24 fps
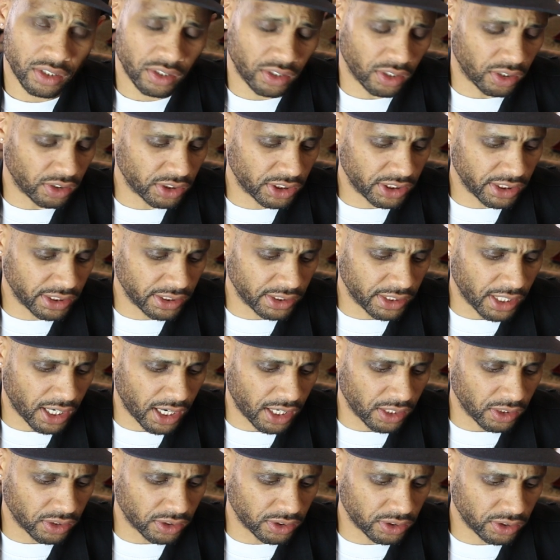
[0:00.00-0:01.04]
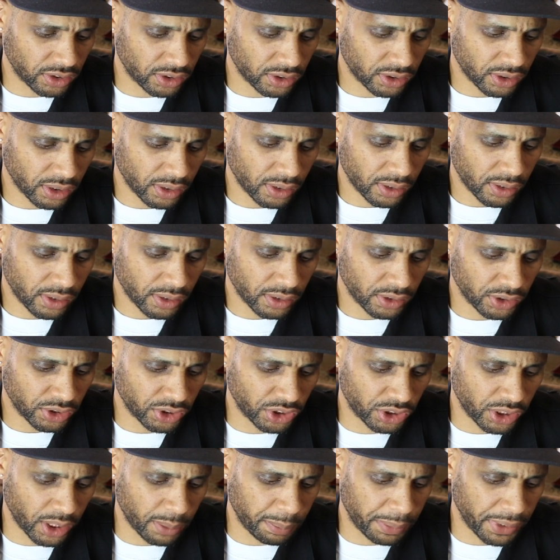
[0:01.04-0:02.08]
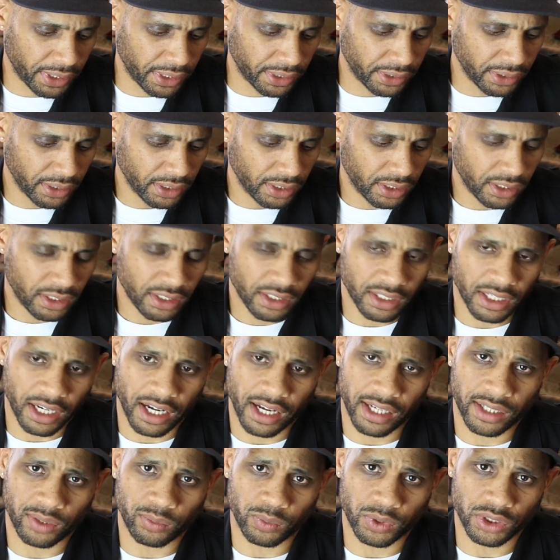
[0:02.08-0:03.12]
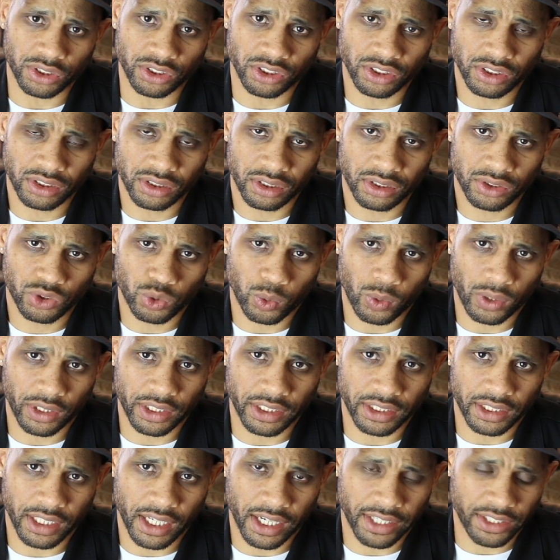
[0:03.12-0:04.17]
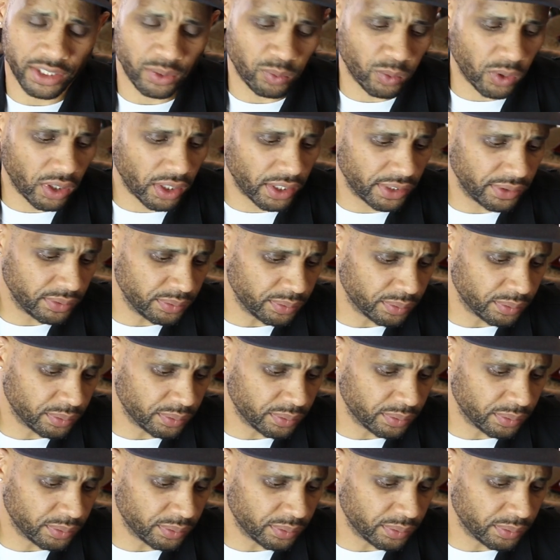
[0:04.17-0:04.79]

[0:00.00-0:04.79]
$13. Shipping. The item was 2091.